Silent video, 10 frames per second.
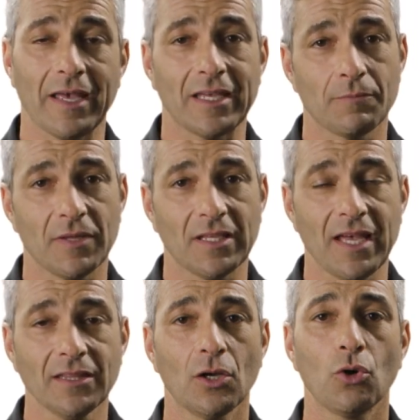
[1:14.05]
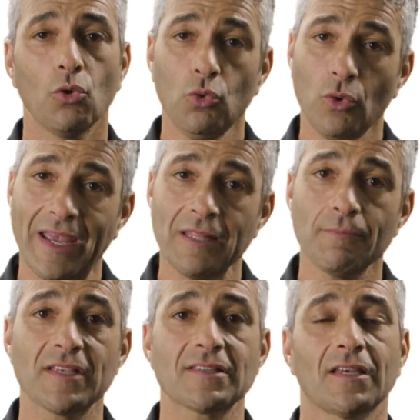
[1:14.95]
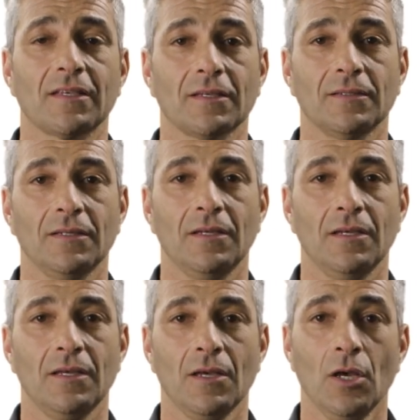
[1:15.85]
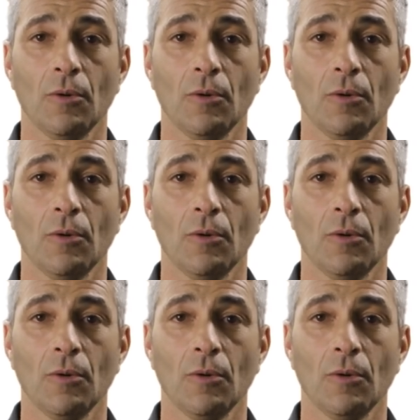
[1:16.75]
NP4, or NP5 model.